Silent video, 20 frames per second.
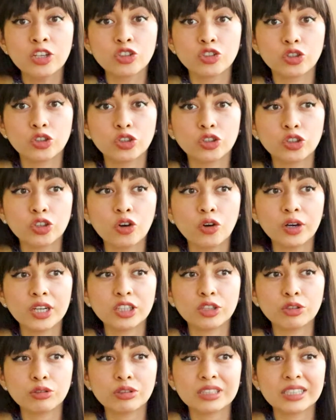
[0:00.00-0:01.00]
So you're
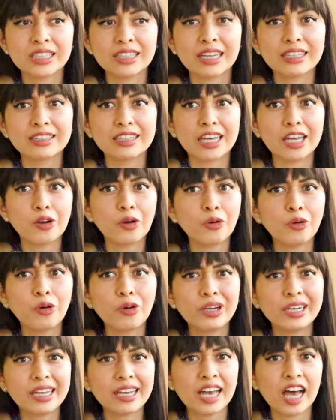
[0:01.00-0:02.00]
going to see that they don't
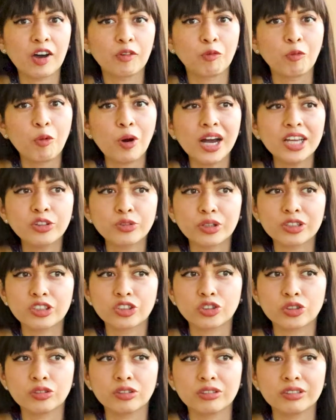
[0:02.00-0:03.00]
only have one
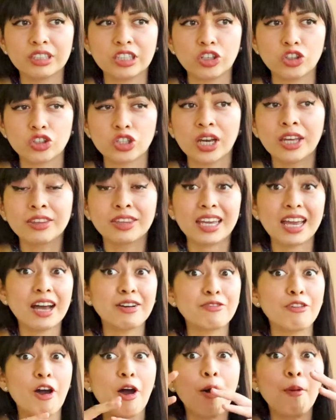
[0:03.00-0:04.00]
traditional dish, they
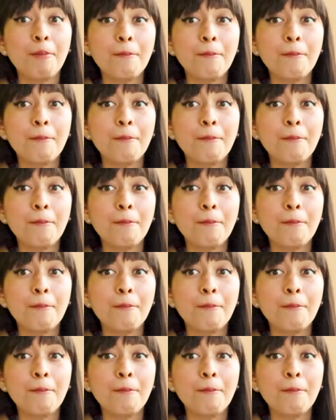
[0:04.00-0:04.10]
have